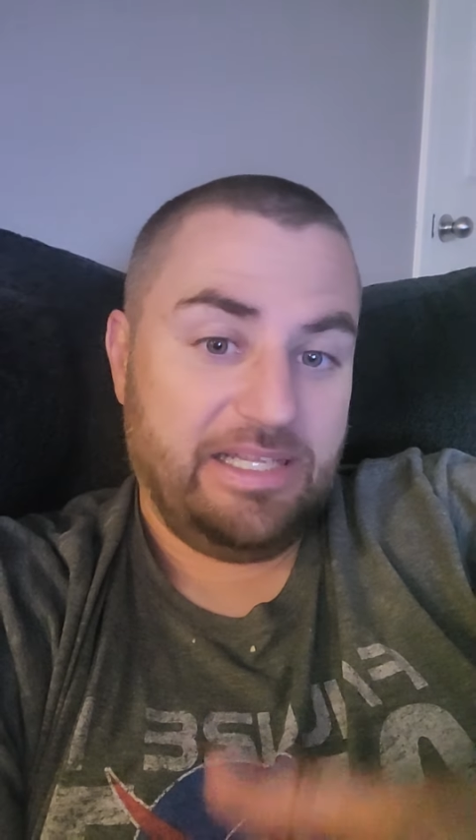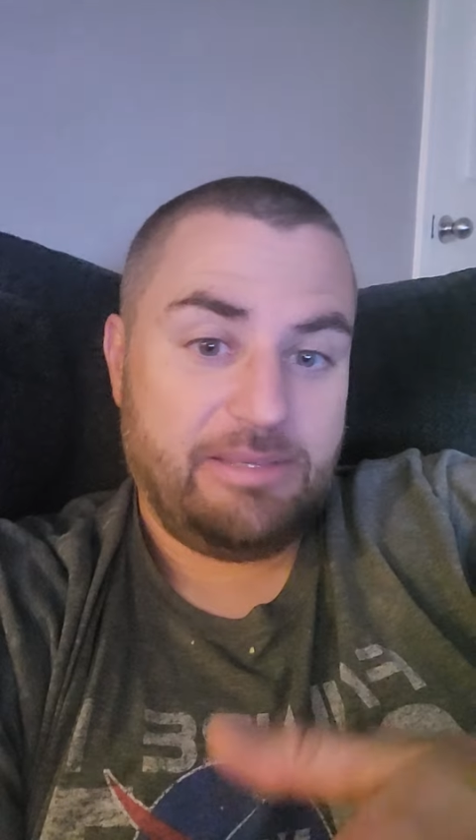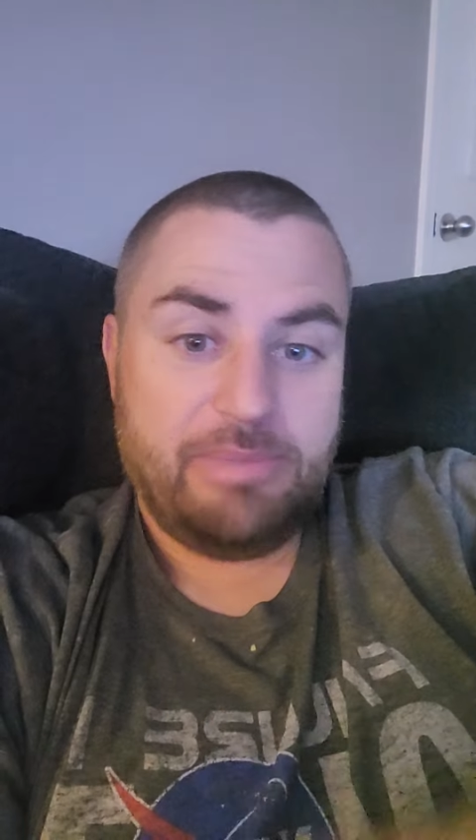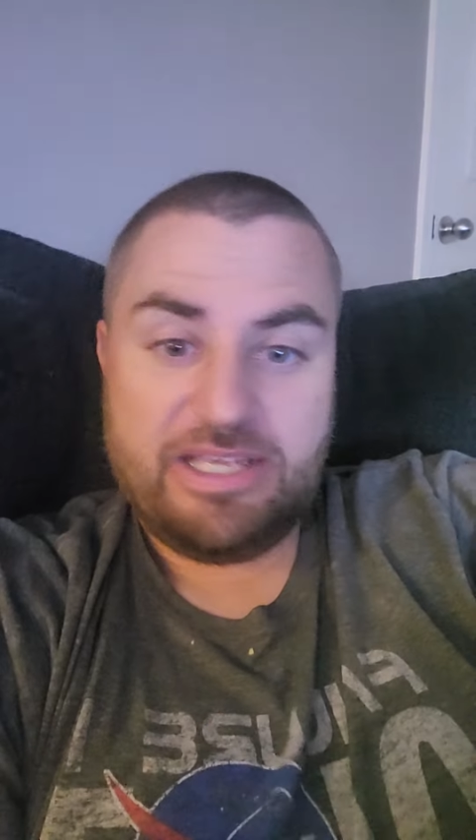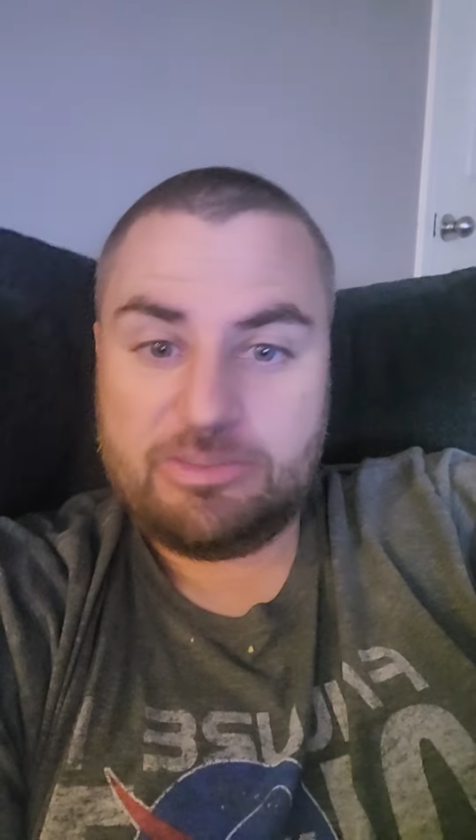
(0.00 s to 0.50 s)
I
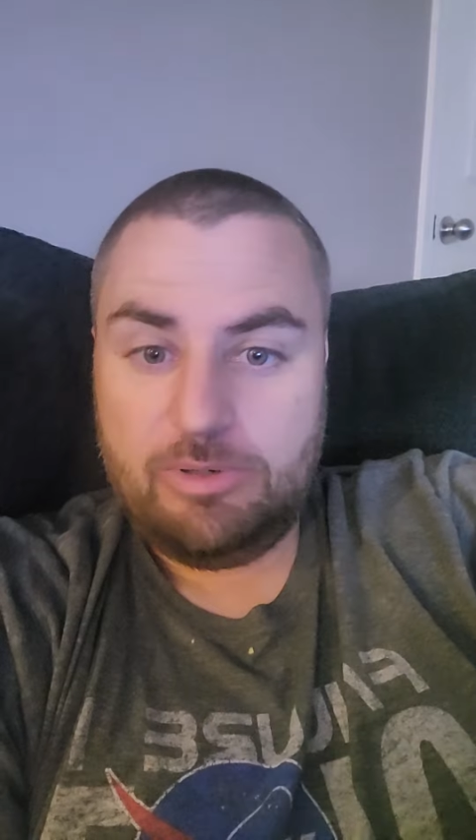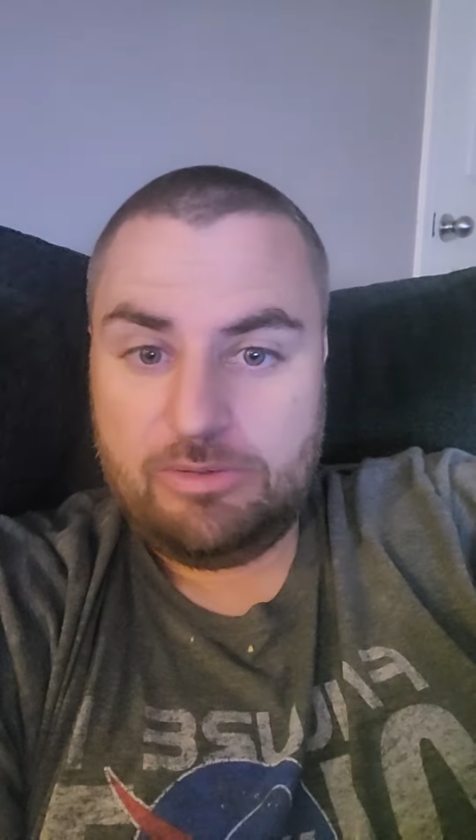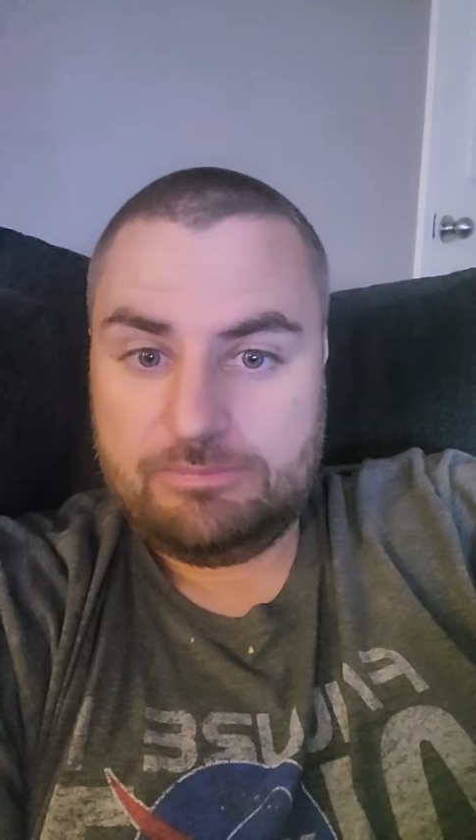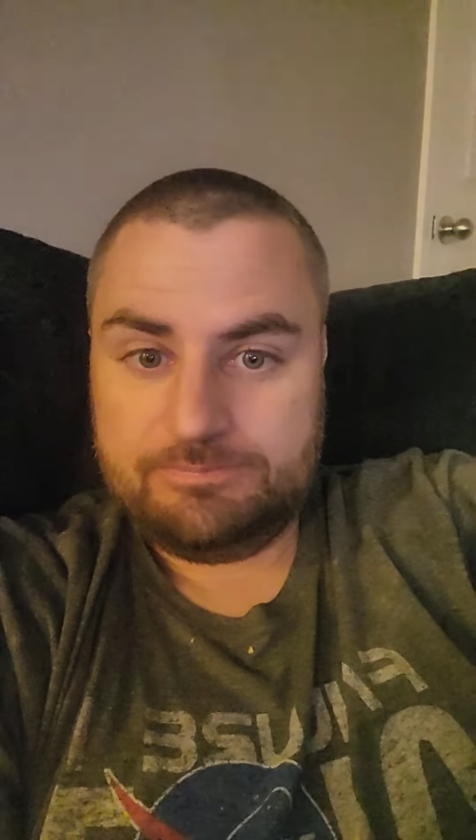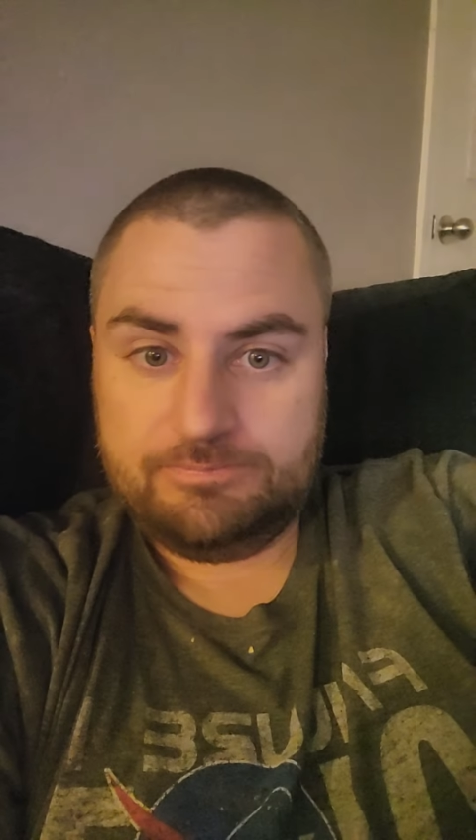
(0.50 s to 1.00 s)
like
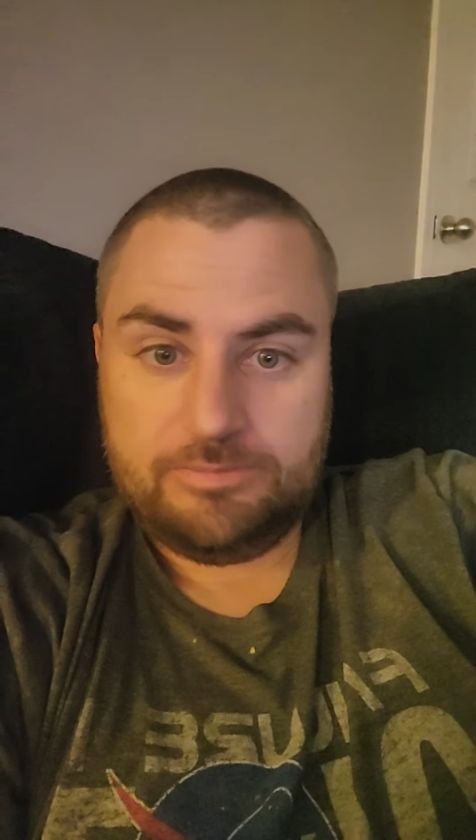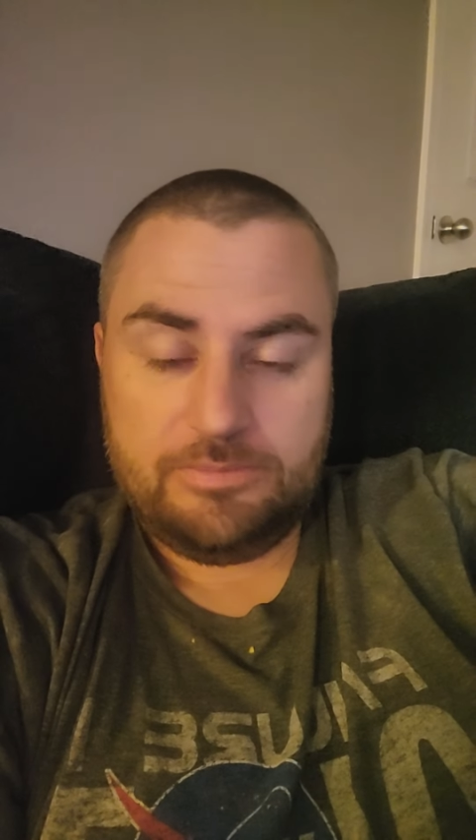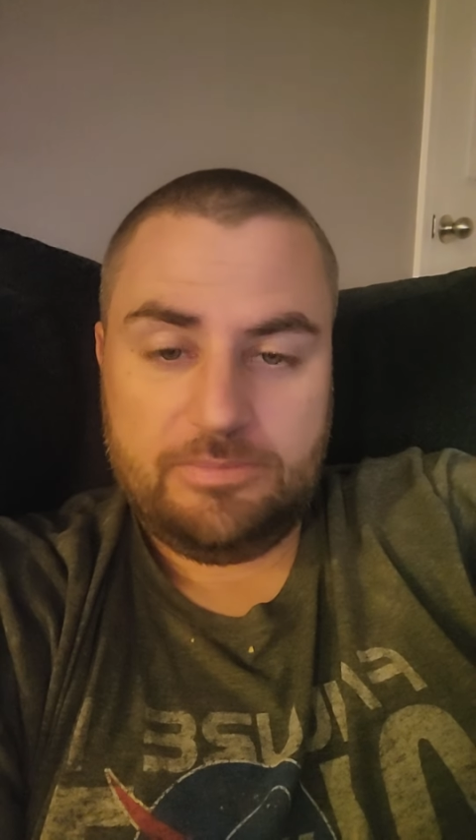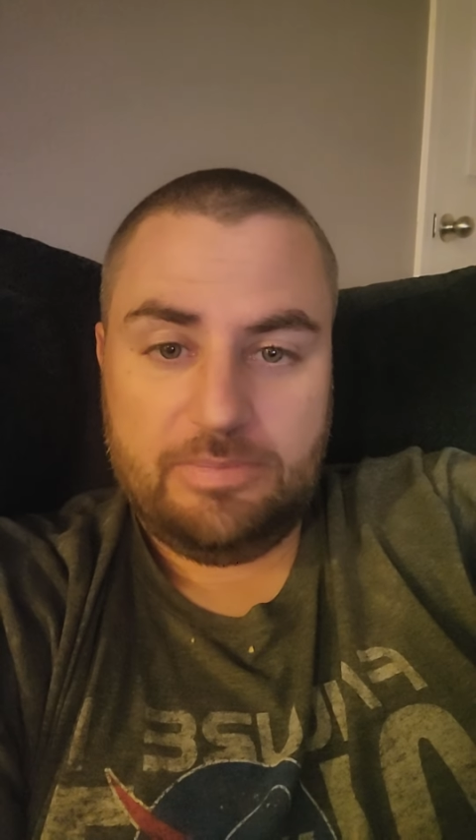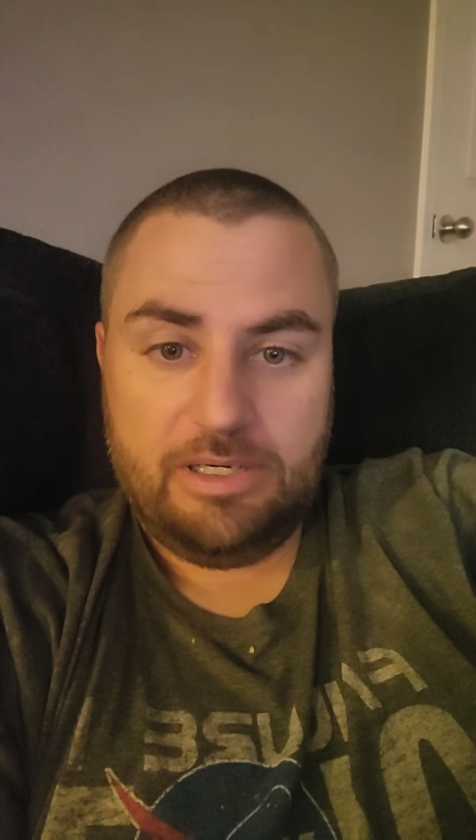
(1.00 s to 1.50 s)
baseball.
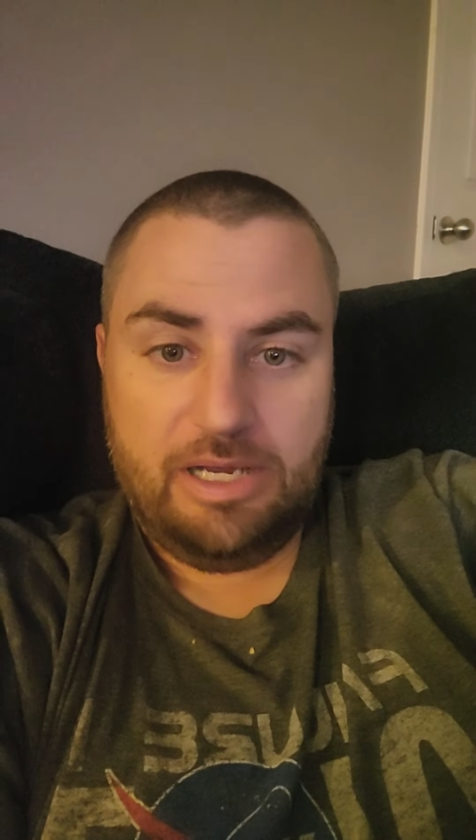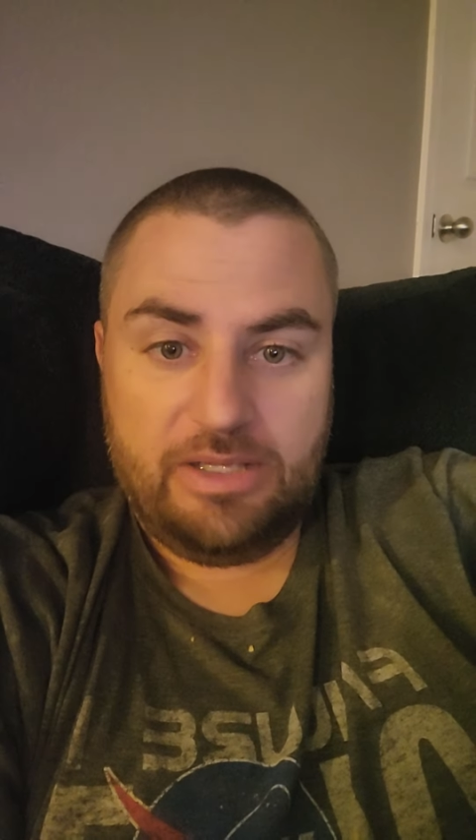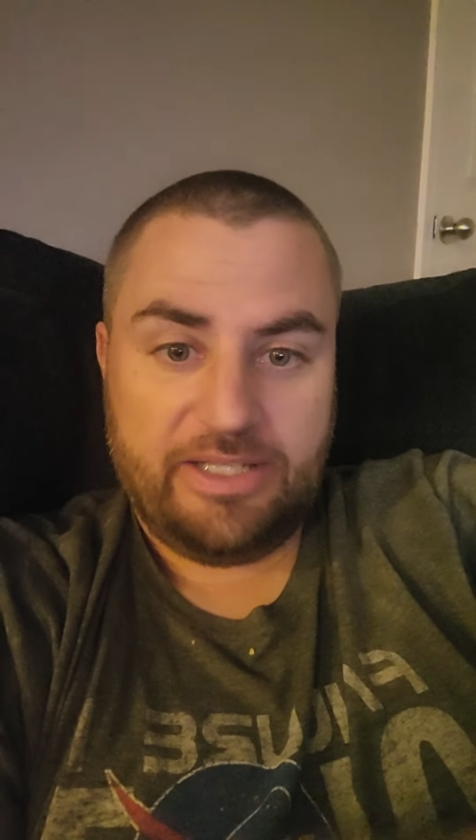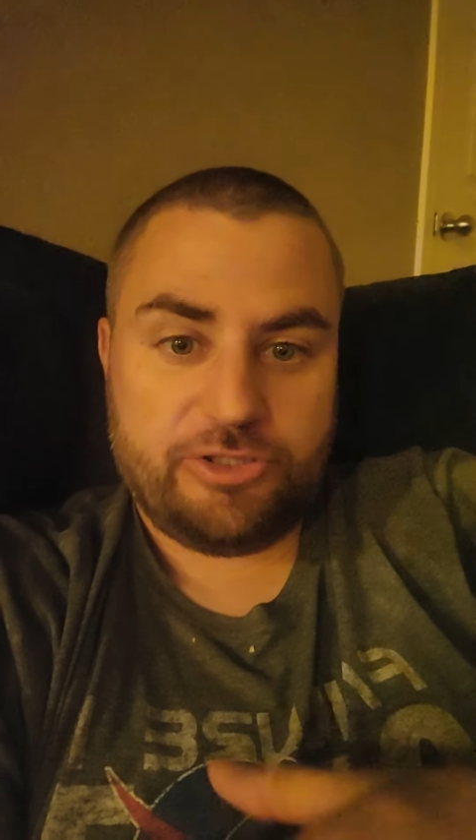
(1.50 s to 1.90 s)
I